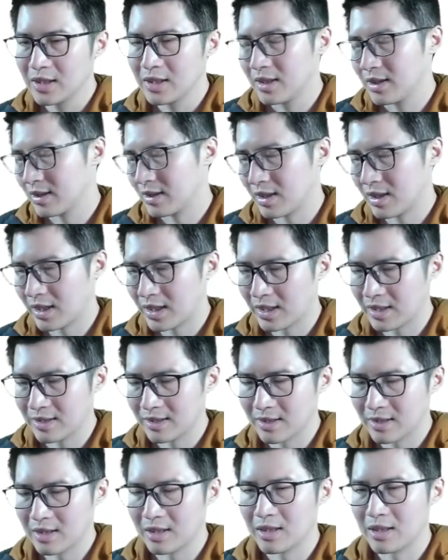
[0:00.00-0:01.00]
is I can
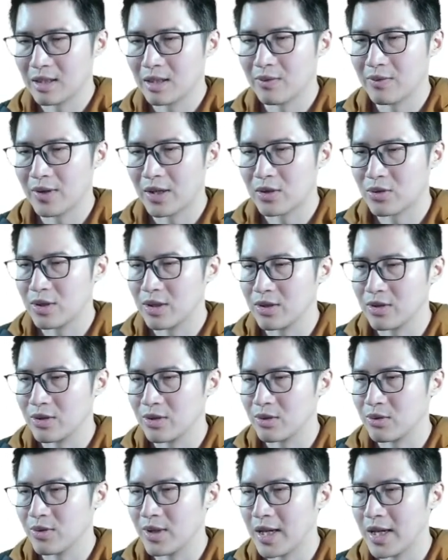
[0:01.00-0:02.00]
see if I change it
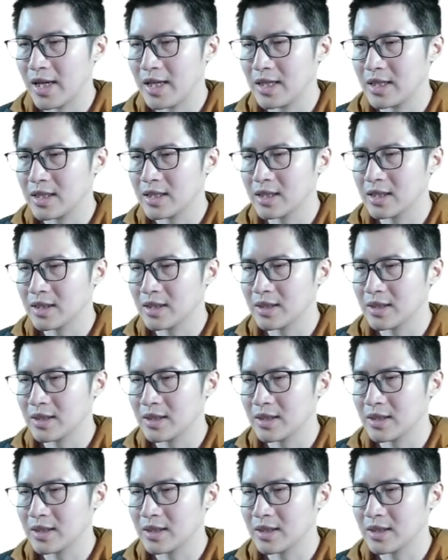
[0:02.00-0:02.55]
to 8,